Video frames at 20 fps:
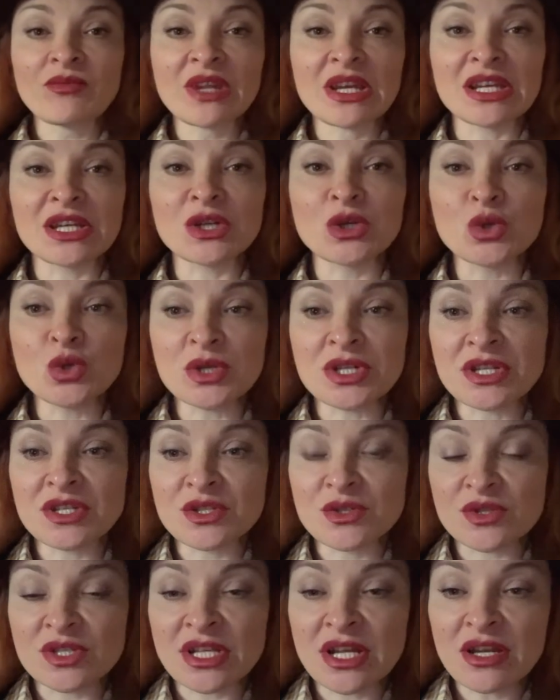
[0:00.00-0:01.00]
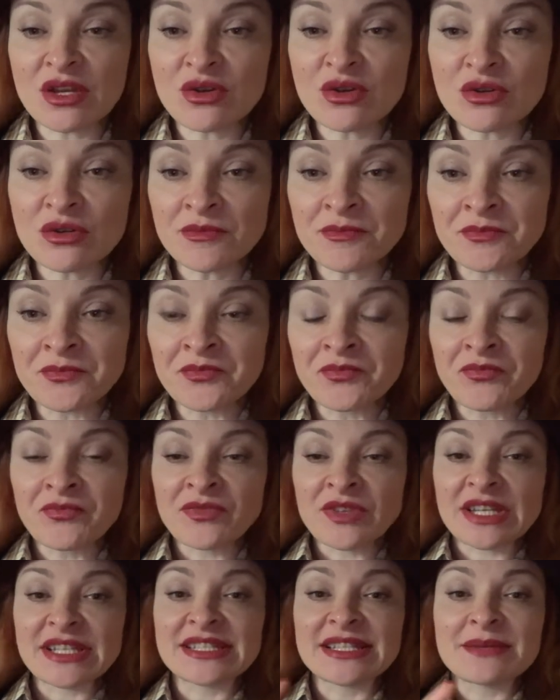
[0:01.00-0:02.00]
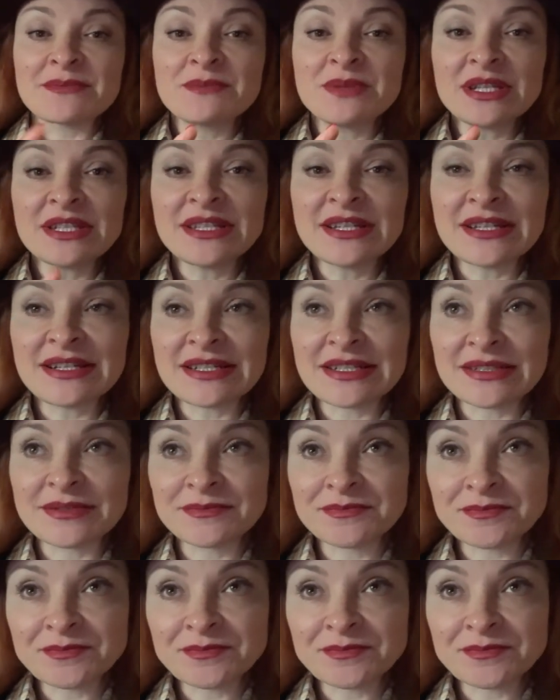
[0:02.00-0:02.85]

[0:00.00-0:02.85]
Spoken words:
According to the law, the bidder